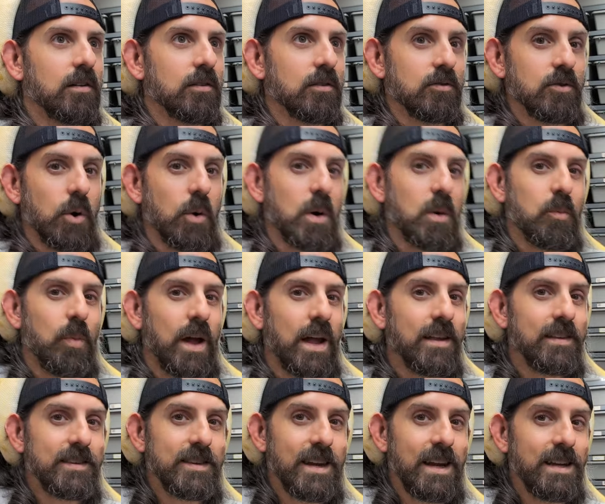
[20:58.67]
growing
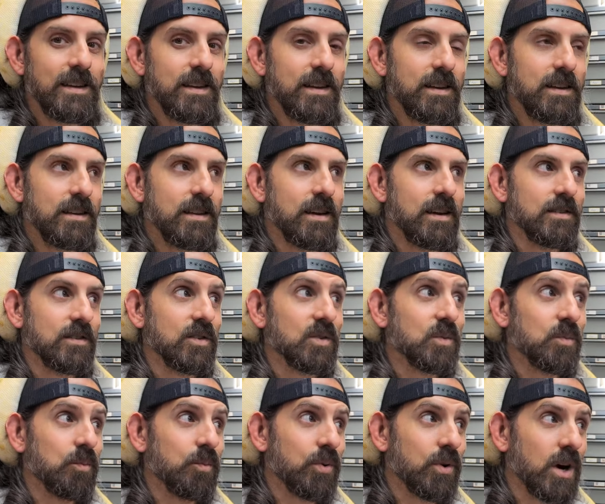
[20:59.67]
pains that I did, because there's
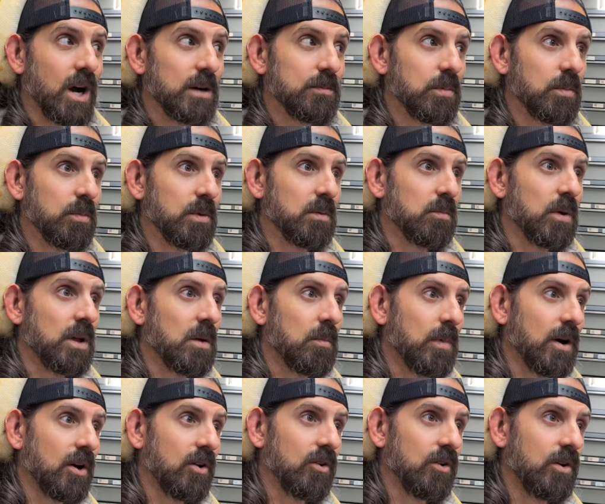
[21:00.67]
probably been
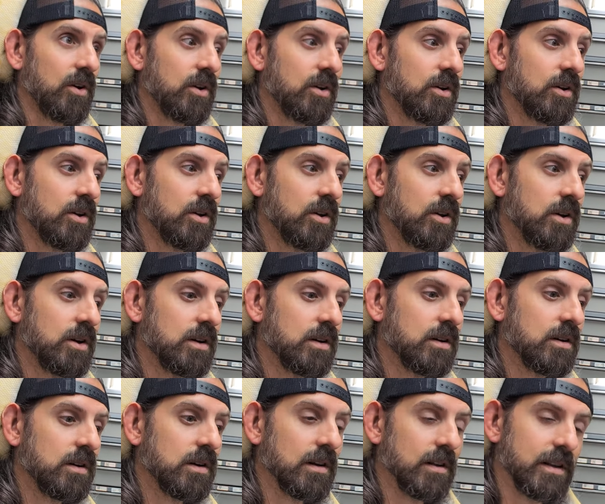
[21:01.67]
about
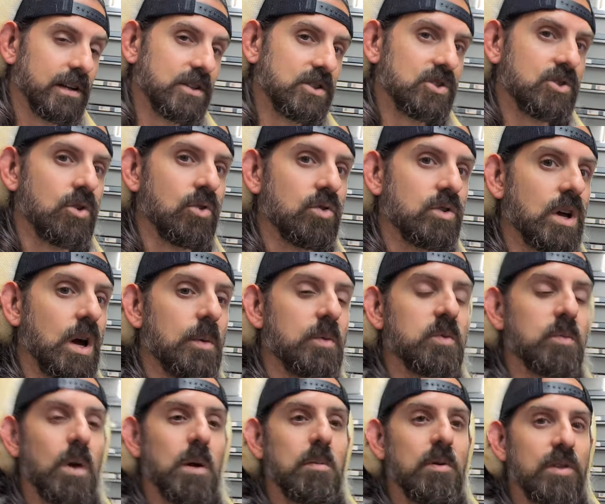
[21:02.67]
at least 2 times,
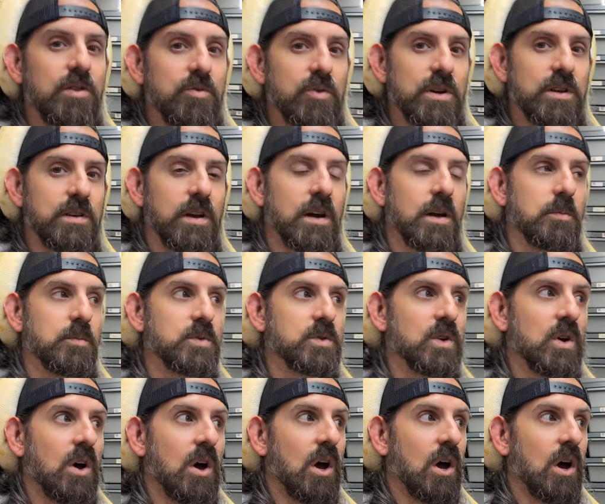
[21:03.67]
maybe 3 times,